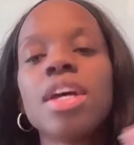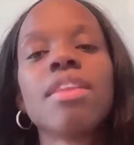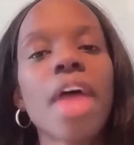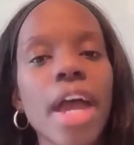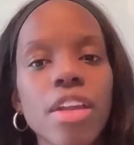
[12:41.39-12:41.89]

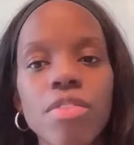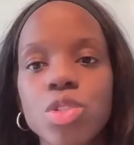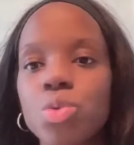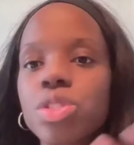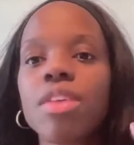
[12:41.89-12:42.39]
that
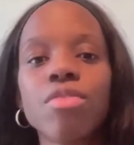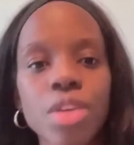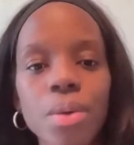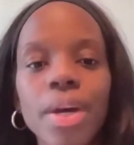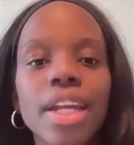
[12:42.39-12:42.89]
individuals can
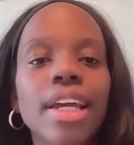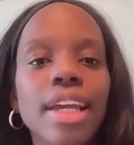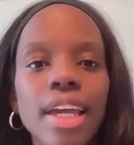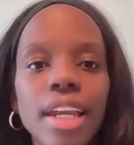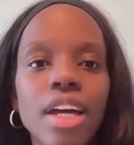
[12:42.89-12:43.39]
view and again,